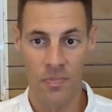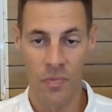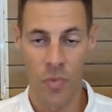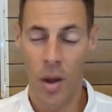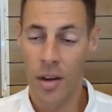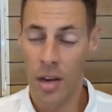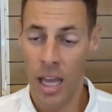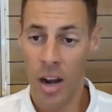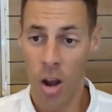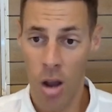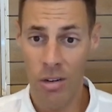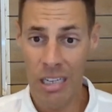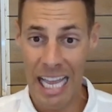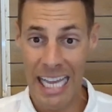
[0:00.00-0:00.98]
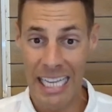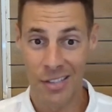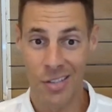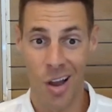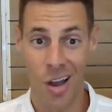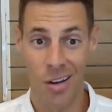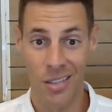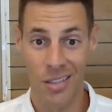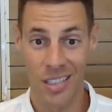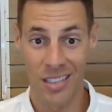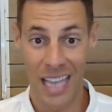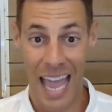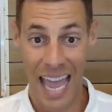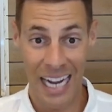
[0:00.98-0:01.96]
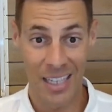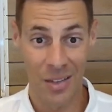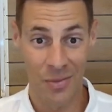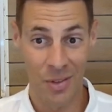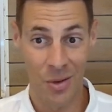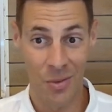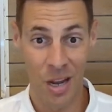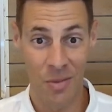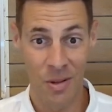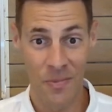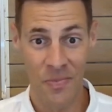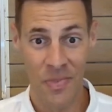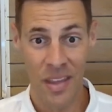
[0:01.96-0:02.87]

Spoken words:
And I regard silence as active agreement.